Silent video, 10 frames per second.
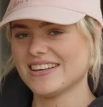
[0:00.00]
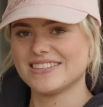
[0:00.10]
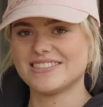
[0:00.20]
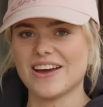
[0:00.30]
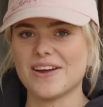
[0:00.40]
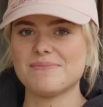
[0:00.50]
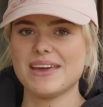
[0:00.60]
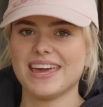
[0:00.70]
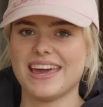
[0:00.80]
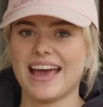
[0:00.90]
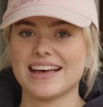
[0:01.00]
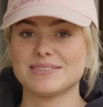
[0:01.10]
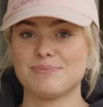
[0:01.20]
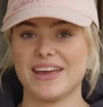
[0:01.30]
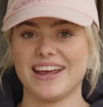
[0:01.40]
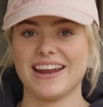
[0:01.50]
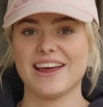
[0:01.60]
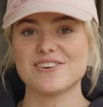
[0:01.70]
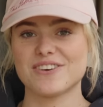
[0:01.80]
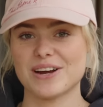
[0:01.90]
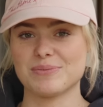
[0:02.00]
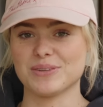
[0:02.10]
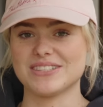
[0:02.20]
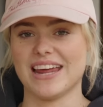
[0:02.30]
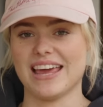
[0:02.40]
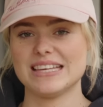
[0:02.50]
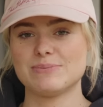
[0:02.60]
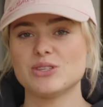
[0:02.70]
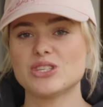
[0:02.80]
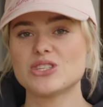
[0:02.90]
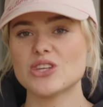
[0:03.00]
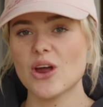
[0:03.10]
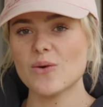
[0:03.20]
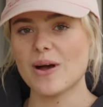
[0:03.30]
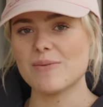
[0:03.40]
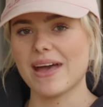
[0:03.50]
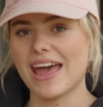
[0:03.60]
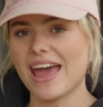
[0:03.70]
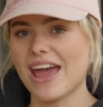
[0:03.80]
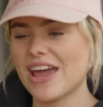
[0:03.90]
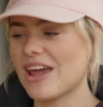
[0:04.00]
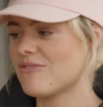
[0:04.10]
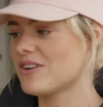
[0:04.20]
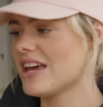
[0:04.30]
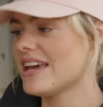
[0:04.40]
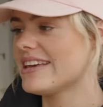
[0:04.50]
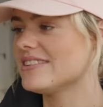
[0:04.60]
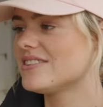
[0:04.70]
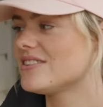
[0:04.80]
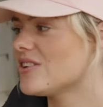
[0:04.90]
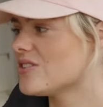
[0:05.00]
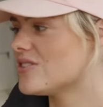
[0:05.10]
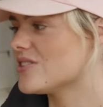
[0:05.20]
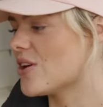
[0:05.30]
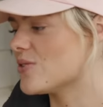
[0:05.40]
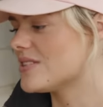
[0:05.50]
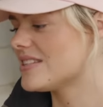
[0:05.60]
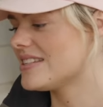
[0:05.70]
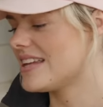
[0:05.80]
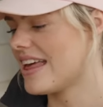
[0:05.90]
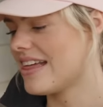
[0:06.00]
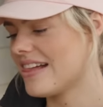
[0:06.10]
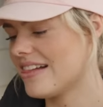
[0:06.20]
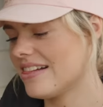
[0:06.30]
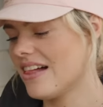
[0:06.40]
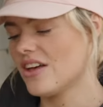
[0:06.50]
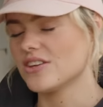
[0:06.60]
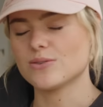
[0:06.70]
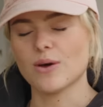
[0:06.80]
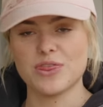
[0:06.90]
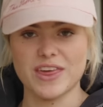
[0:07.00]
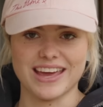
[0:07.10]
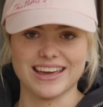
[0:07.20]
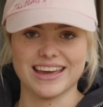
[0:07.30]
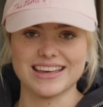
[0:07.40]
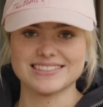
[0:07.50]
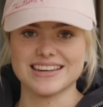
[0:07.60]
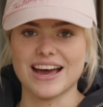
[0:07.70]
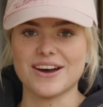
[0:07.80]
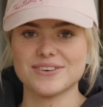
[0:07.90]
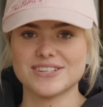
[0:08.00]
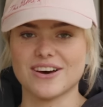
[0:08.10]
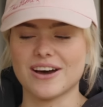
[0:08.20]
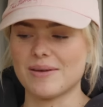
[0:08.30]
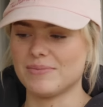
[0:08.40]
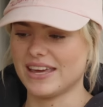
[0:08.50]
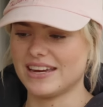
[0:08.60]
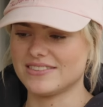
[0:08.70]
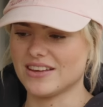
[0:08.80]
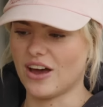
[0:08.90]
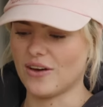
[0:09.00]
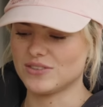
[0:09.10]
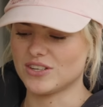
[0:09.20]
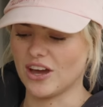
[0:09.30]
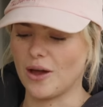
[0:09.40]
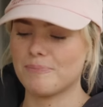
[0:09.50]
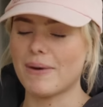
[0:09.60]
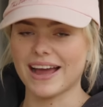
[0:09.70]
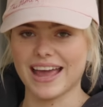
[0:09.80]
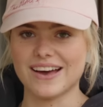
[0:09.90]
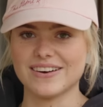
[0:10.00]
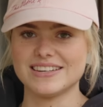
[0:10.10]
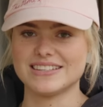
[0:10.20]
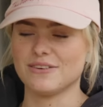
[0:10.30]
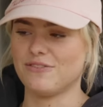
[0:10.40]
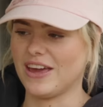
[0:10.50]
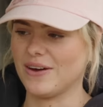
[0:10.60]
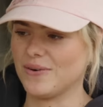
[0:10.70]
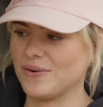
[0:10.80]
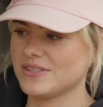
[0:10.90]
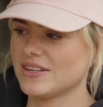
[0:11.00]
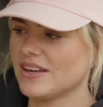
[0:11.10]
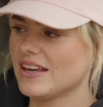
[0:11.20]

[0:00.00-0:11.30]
So Mickey has been incredible today. He's been so well behaved, he's stood so still. So I think it's now time that he deserves to go back out into the field.